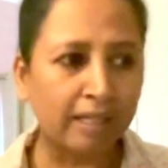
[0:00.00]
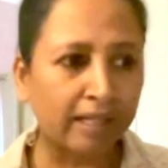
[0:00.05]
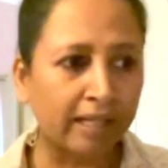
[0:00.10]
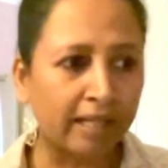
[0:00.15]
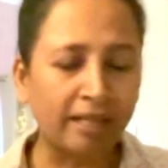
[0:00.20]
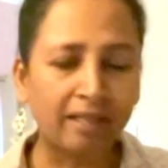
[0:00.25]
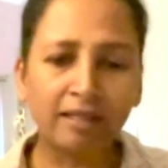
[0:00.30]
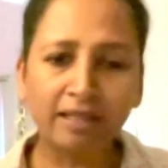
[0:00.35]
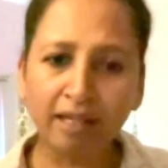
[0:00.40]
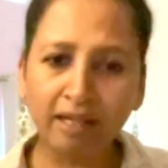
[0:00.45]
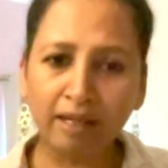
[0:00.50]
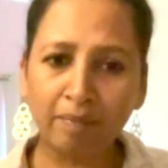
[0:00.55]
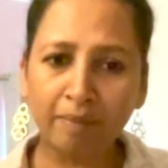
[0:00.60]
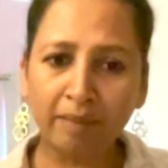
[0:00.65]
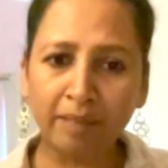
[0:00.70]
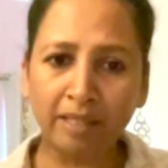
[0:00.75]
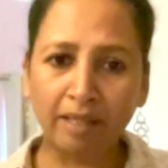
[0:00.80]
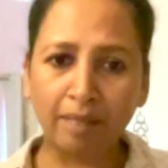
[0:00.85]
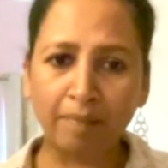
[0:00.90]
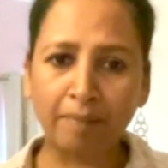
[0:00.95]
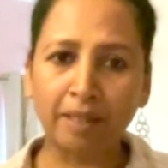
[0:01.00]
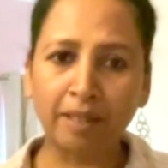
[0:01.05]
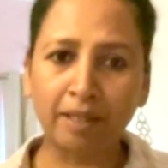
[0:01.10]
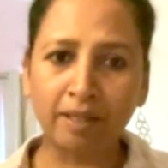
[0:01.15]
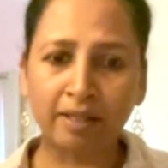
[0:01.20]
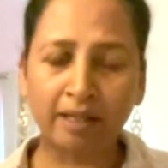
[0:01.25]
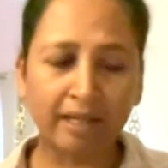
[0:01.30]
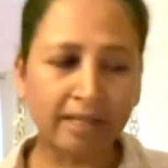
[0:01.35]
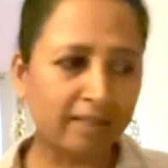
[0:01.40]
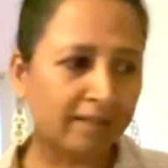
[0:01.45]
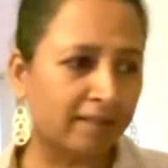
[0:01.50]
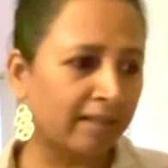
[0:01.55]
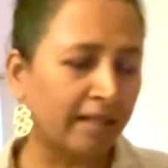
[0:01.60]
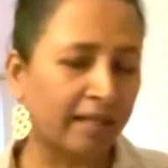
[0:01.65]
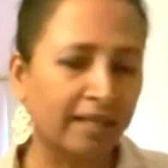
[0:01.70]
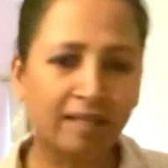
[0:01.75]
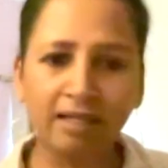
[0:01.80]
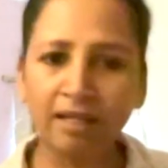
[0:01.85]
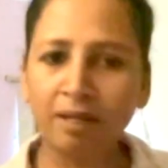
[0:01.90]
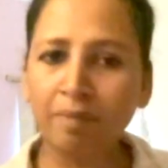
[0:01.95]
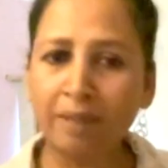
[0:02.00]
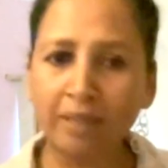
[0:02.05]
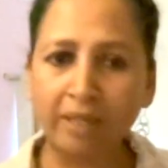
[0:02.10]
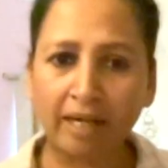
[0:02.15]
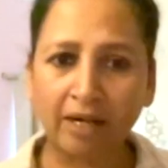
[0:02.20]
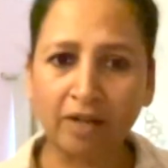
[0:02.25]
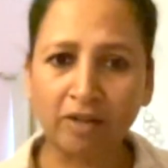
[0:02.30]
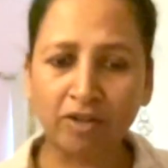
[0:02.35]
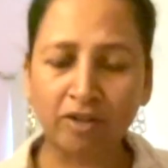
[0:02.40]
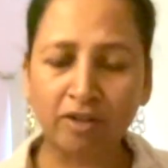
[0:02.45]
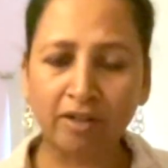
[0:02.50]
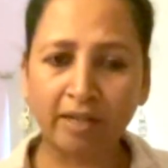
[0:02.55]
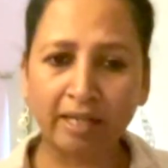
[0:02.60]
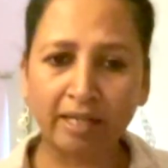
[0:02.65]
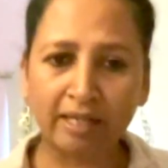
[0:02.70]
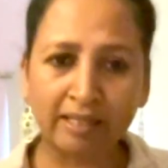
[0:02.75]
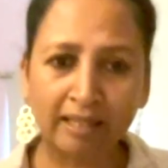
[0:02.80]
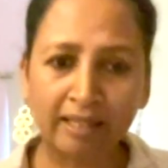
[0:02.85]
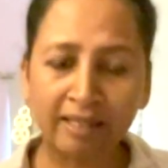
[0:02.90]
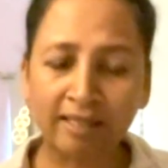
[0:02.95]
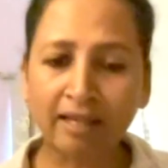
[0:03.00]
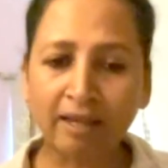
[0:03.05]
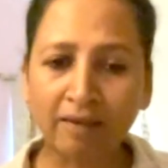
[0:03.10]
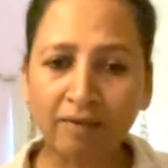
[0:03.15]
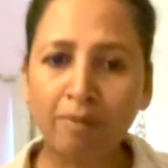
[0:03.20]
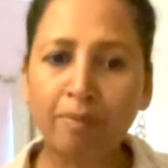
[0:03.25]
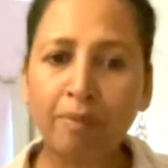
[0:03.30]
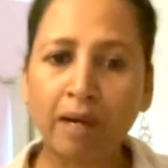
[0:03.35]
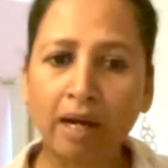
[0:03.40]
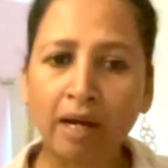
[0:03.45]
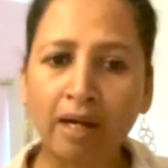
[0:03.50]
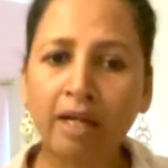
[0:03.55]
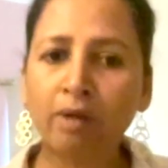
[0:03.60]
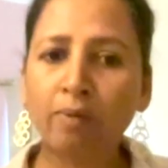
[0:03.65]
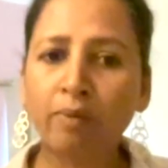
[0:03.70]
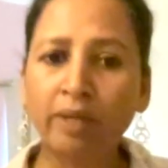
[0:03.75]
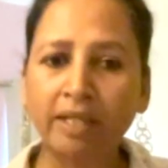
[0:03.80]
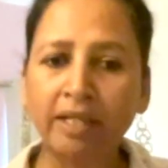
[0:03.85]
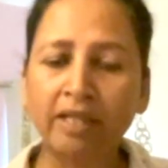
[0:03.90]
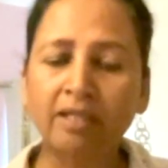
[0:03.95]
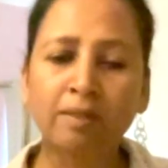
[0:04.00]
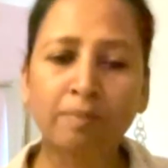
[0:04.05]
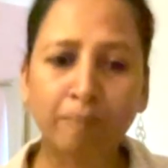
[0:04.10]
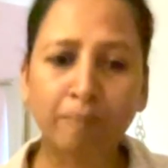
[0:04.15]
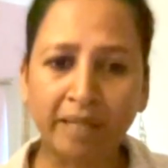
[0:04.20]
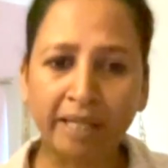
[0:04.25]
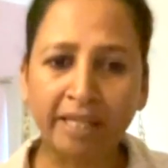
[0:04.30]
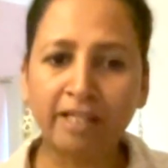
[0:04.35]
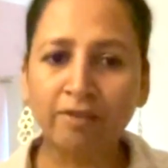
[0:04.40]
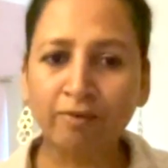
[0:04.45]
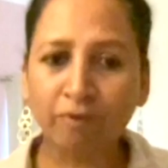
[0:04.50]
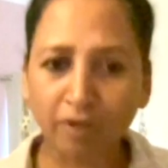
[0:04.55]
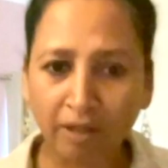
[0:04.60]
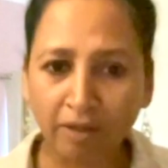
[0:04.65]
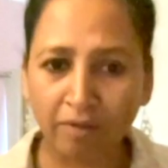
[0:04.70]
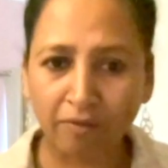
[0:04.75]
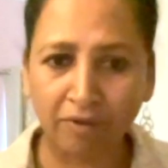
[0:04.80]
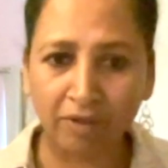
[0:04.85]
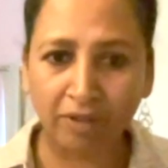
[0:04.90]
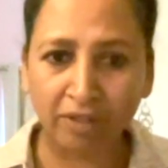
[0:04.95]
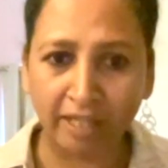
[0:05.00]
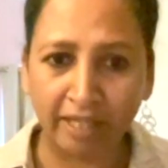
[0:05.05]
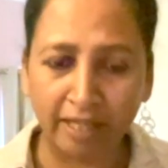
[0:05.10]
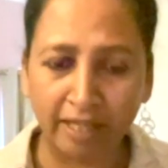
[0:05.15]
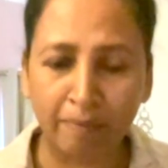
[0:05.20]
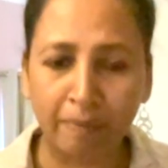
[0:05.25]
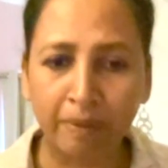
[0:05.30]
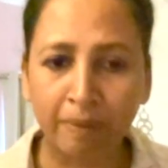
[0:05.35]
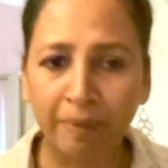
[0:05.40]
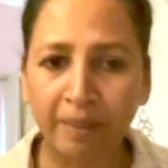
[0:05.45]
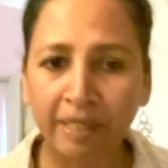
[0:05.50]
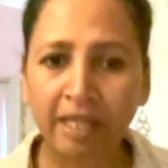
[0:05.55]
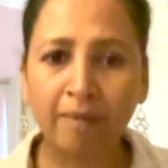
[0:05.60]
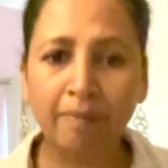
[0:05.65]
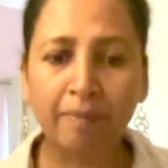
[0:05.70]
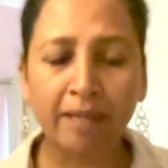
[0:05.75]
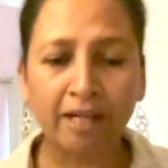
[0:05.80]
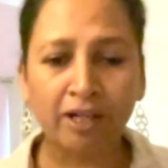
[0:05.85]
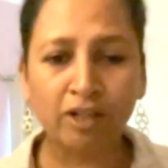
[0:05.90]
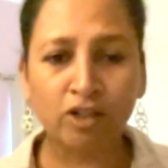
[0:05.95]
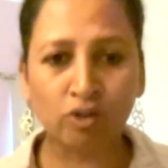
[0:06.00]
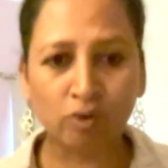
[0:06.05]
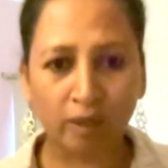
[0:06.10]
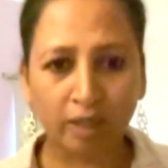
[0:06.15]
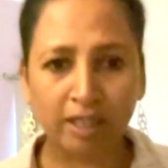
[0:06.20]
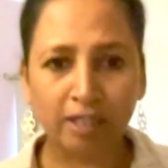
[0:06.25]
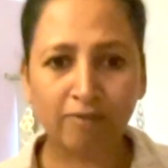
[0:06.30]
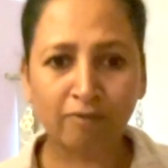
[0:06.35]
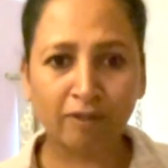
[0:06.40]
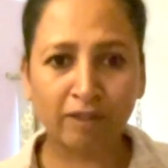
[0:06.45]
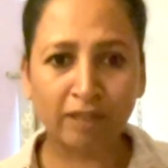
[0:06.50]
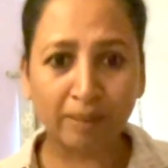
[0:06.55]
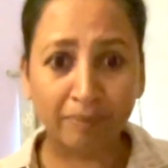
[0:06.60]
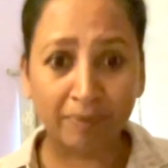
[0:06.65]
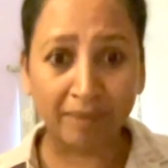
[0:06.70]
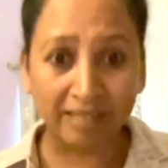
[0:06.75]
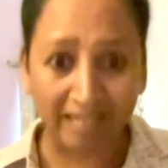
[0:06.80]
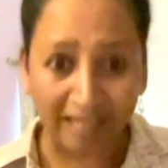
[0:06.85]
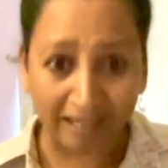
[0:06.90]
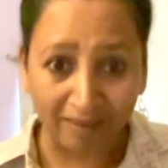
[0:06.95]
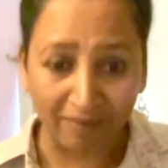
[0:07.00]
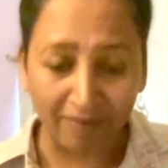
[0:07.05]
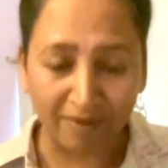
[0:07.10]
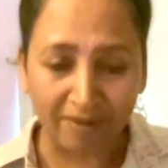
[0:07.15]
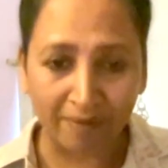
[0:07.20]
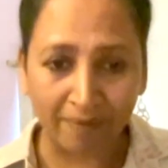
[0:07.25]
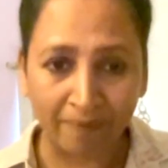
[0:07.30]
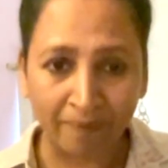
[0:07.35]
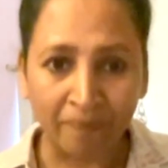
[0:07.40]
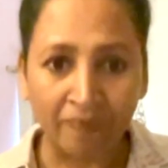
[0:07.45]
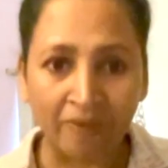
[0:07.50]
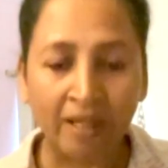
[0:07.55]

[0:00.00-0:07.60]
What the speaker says: Let there be chemical dyes, let there be natural dyes. Let's have a market where there's a place for everything and people can make a choice for themselves.